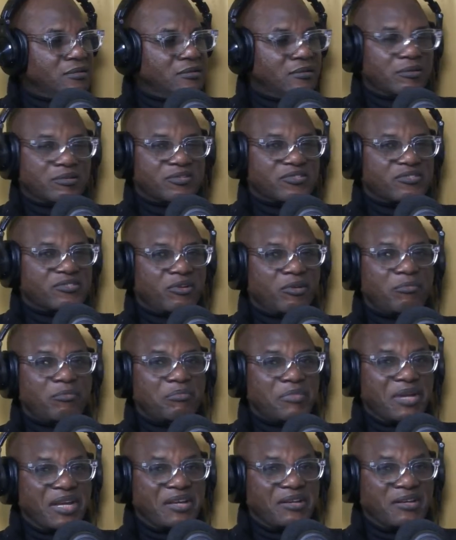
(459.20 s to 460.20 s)
does not
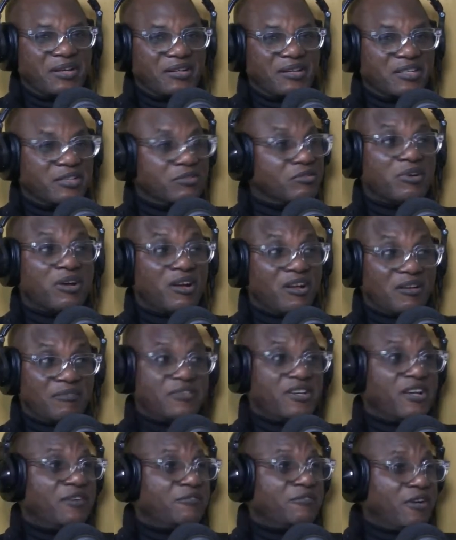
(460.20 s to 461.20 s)
mean that they don't
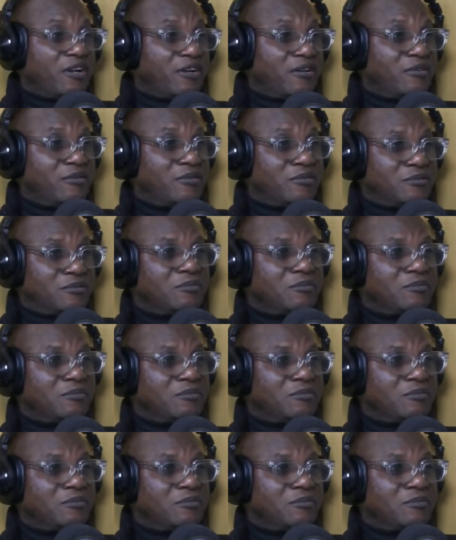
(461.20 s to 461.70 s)
have their value.